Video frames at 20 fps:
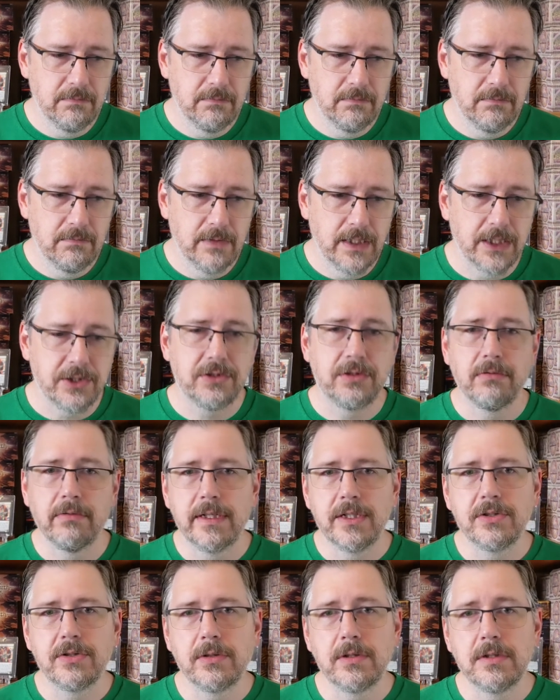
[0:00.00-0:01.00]
extra
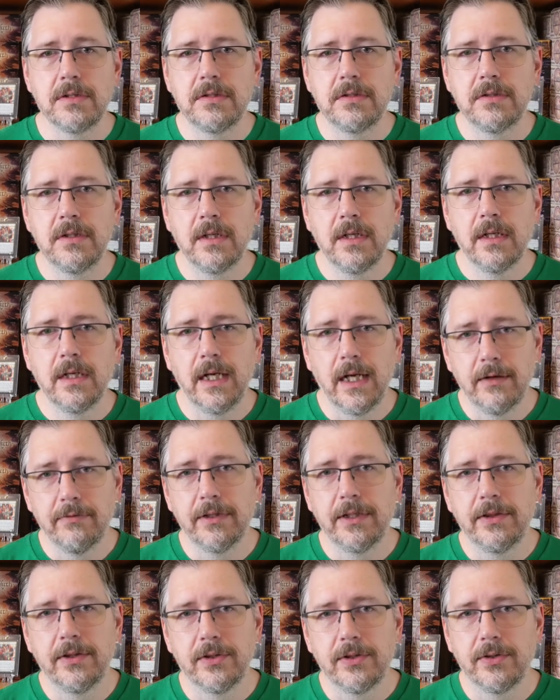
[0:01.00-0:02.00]
resource every
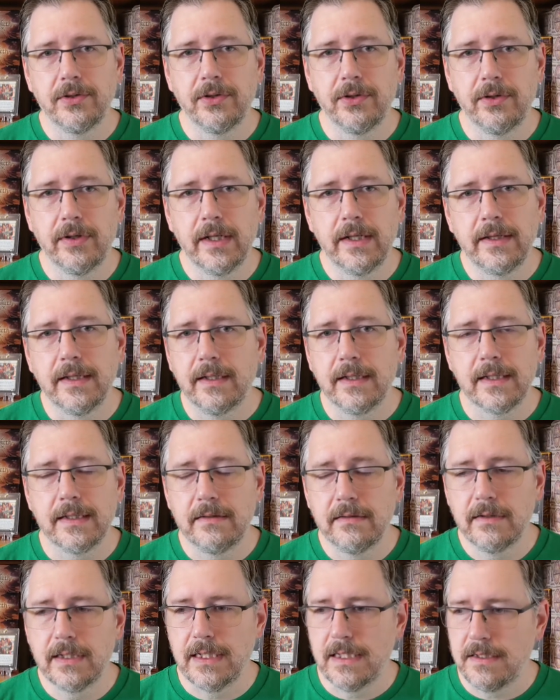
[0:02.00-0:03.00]
3rd turn. I think
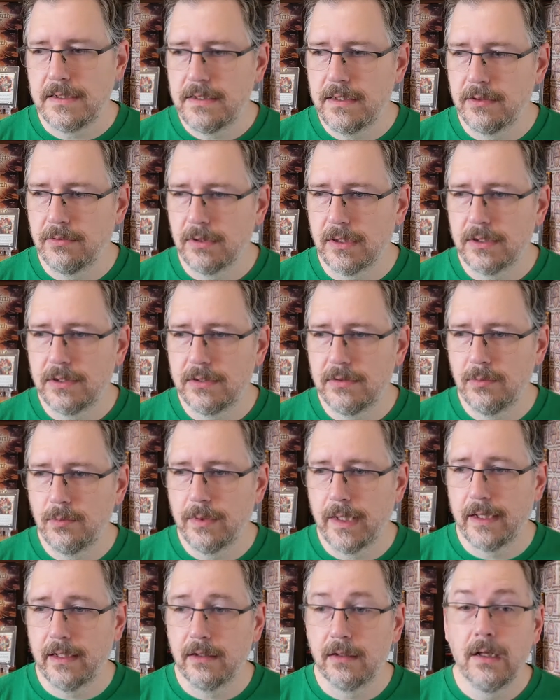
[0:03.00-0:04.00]
that still works
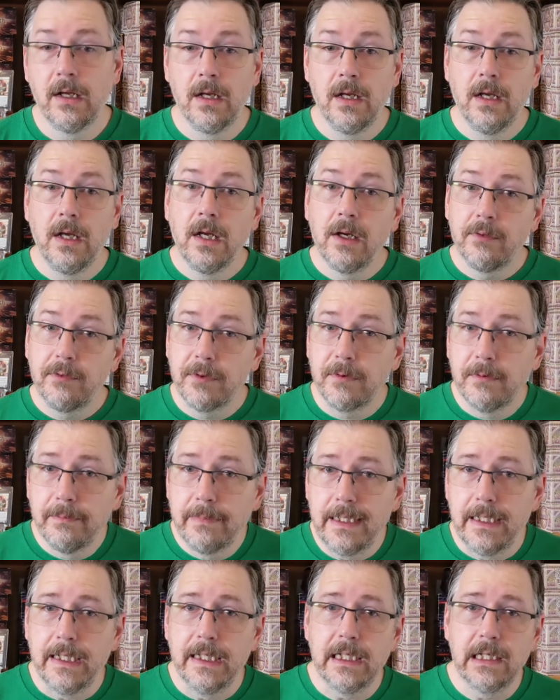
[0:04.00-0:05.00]
well for
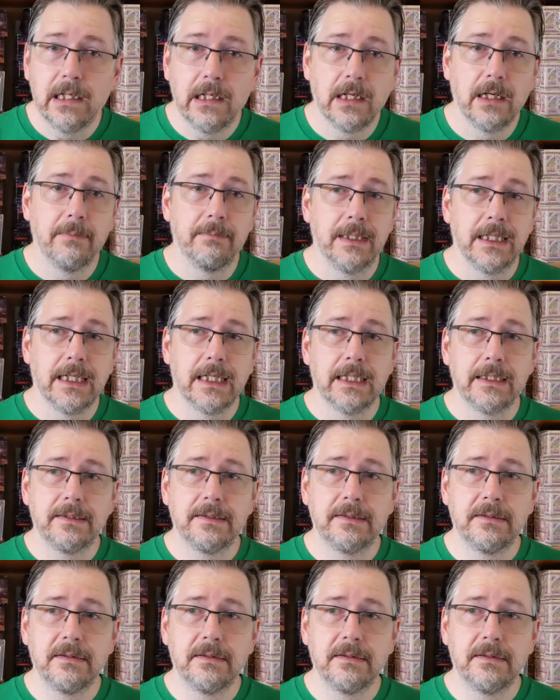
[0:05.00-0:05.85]
me. I'm not